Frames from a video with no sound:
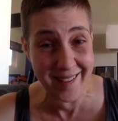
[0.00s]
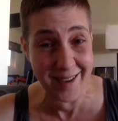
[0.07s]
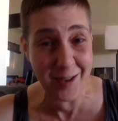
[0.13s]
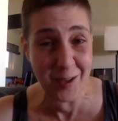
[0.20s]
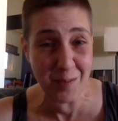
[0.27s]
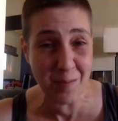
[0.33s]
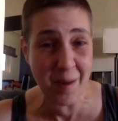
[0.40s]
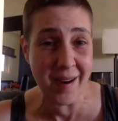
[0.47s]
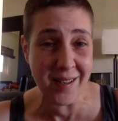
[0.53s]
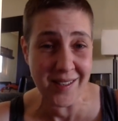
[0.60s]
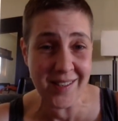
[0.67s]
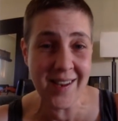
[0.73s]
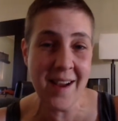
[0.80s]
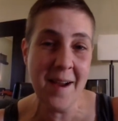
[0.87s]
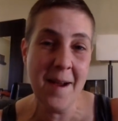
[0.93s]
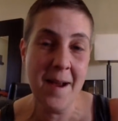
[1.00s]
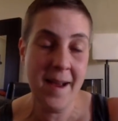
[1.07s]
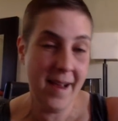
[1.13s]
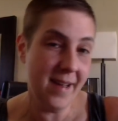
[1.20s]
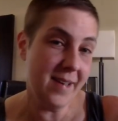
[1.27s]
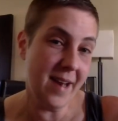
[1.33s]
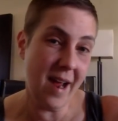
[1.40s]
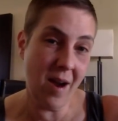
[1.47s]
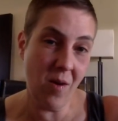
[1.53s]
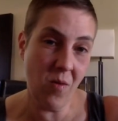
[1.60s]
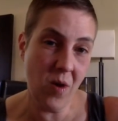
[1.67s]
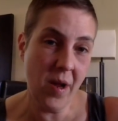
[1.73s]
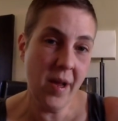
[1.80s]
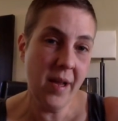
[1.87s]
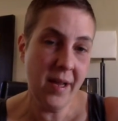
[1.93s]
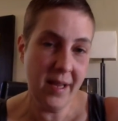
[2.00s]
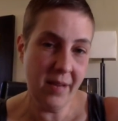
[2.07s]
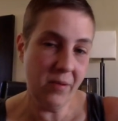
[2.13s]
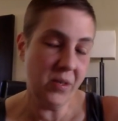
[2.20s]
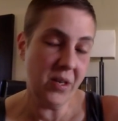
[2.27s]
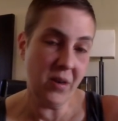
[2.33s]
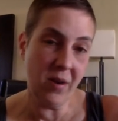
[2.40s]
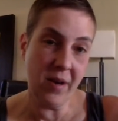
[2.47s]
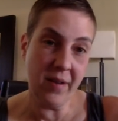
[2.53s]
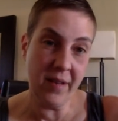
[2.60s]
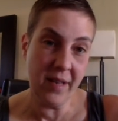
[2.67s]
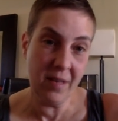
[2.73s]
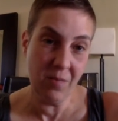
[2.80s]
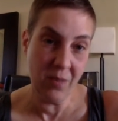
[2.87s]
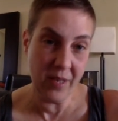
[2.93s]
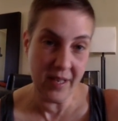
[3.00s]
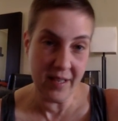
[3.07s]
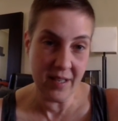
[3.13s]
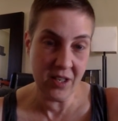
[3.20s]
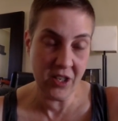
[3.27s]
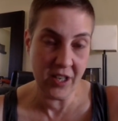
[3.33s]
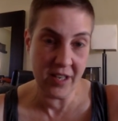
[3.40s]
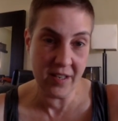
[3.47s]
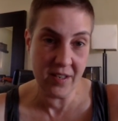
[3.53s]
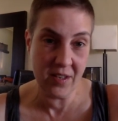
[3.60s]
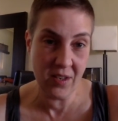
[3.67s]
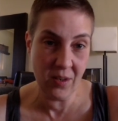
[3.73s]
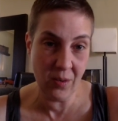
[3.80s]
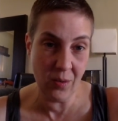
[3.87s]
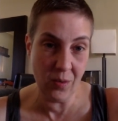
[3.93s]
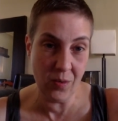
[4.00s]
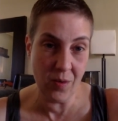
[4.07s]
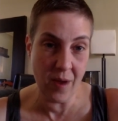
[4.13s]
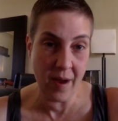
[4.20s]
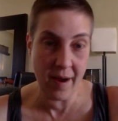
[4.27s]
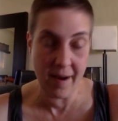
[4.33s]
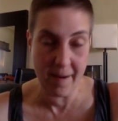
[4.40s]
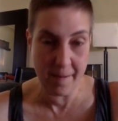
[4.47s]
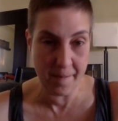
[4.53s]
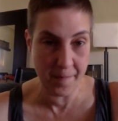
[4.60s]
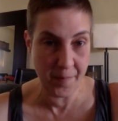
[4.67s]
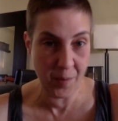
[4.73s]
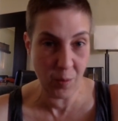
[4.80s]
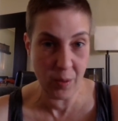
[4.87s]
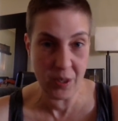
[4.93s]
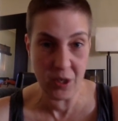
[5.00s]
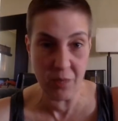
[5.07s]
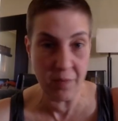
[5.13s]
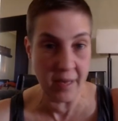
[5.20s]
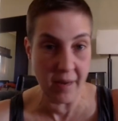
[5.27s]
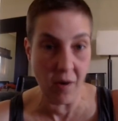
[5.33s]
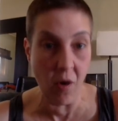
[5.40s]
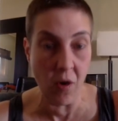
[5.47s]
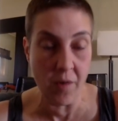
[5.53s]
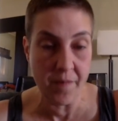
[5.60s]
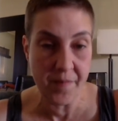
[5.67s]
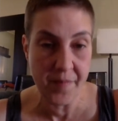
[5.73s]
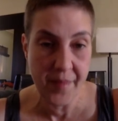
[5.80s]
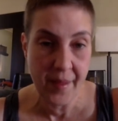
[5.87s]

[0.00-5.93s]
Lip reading: $1,000. And now he was hearing that he wouldn't get the chance to question me at all.